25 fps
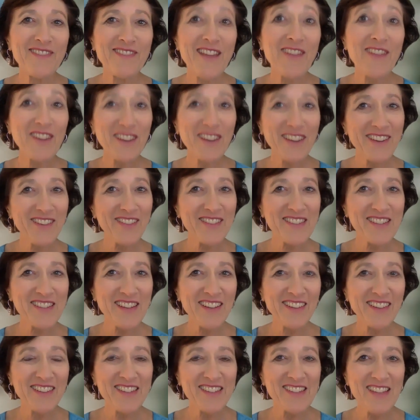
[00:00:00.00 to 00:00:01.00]
networking
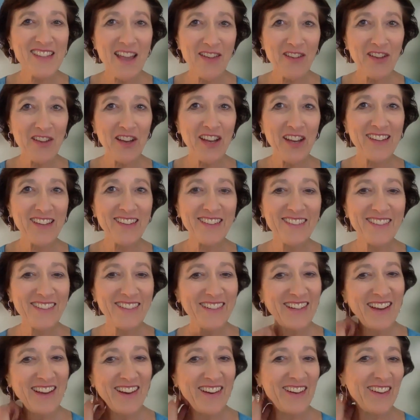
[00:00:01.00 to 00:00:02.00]
results. Sound good?
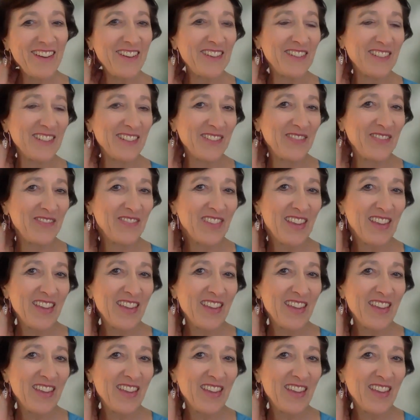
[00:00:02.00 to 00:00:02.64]
All right, cool.